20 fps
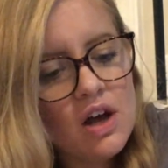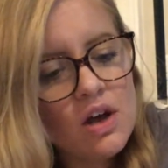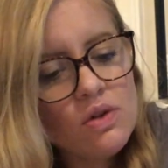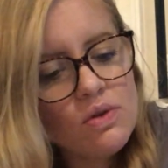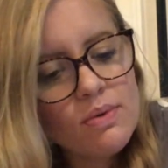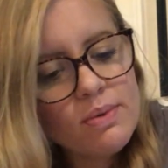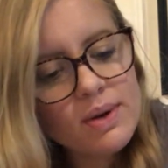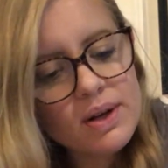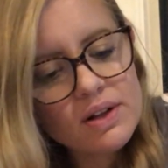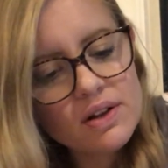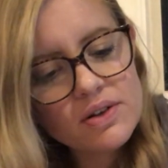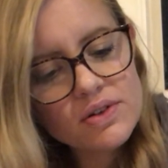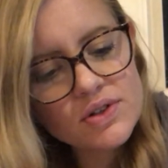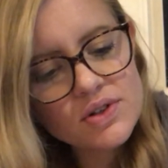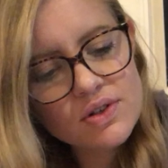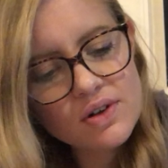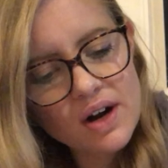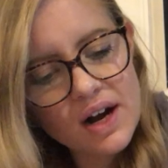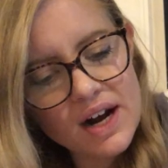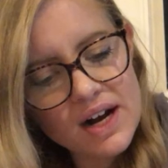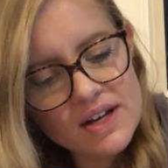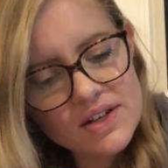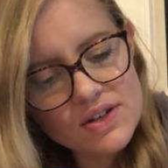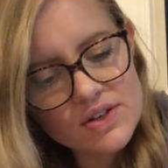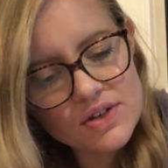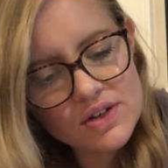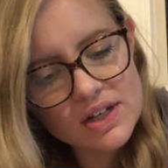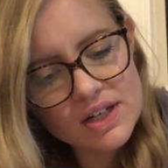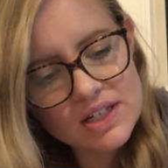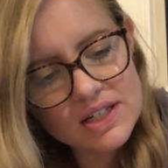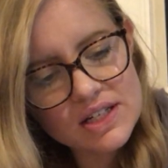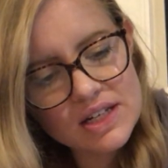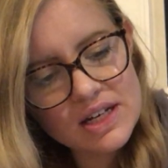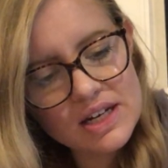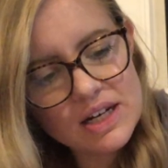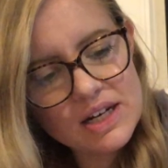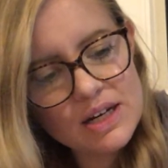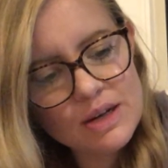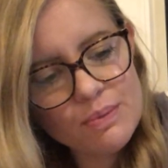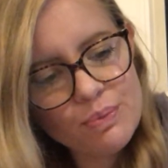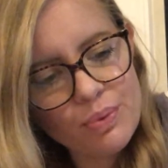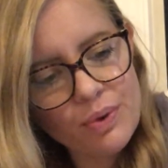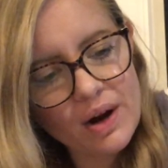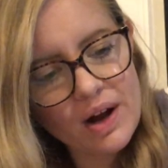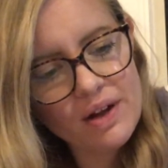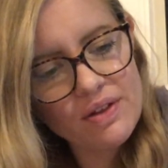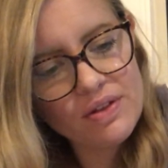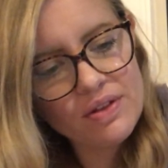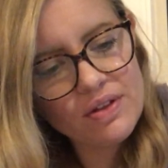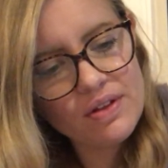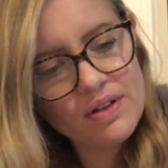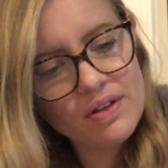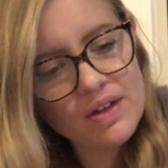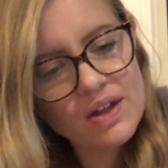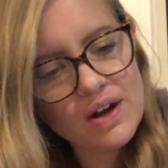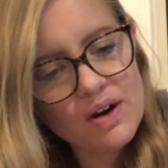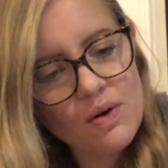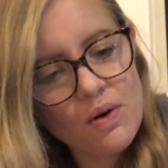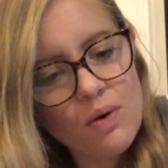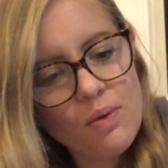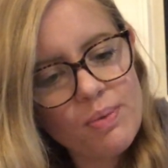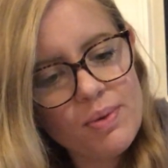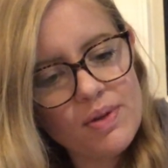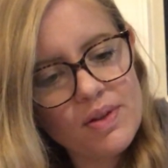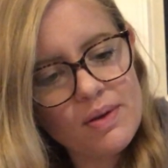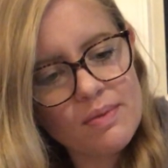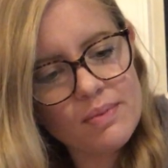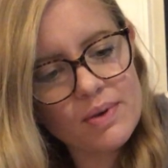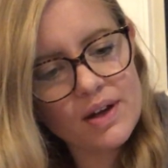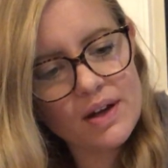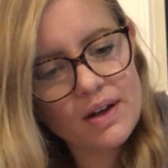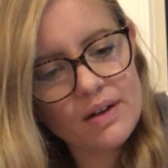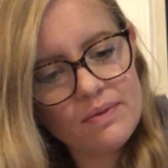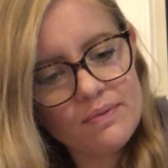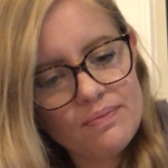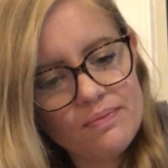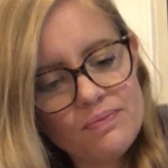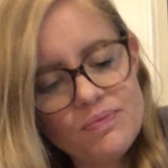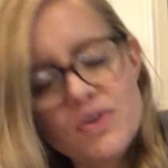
The woman closed her eyes and took a deep breath, then opened them again.